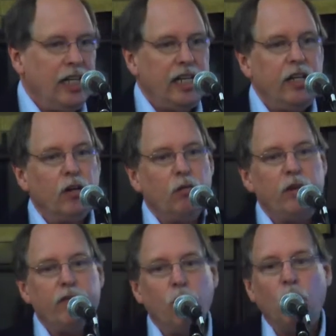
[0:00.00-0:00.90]
here
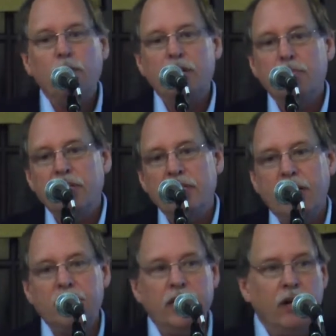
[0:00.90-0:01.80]
reforming
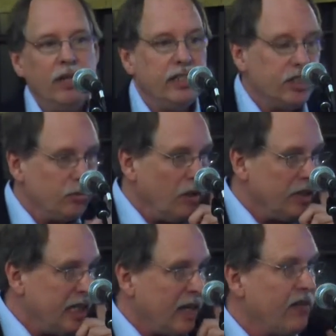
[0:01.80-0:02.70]
protected areas as well
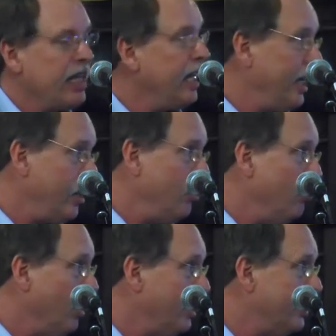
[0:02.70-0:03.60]
as advocating new
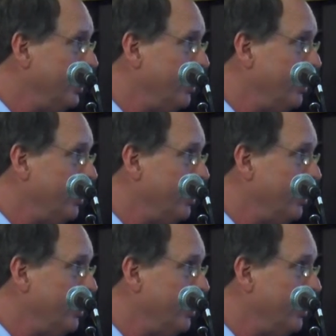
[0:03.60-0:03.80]
ones.